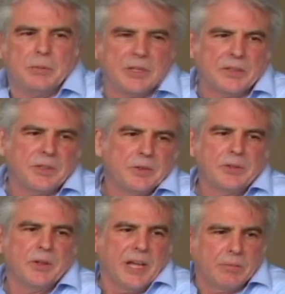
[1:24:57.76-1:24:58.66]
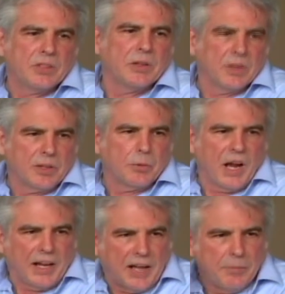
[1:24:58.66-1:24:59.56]
But you're absolutely
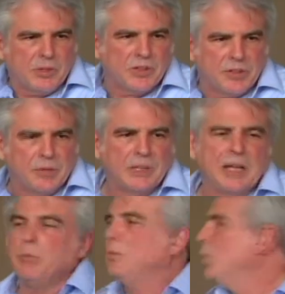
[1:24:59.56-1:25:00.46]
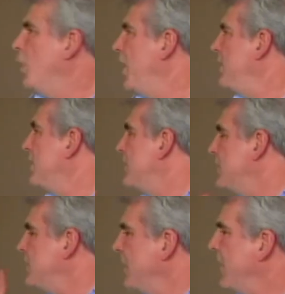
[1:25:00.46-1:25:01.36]
right. I'm just, and what
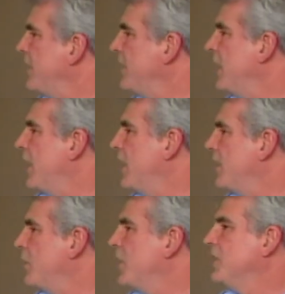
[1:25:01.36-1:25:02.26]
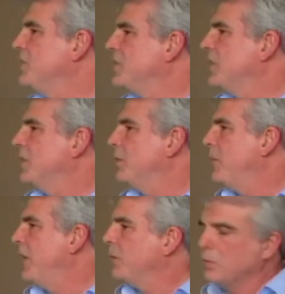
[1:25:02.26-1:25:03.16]
John and I were concerned
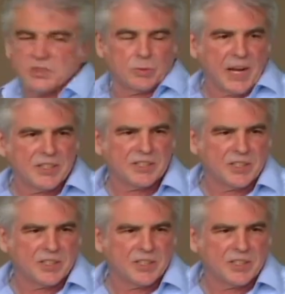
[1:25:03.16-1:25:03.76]
about was race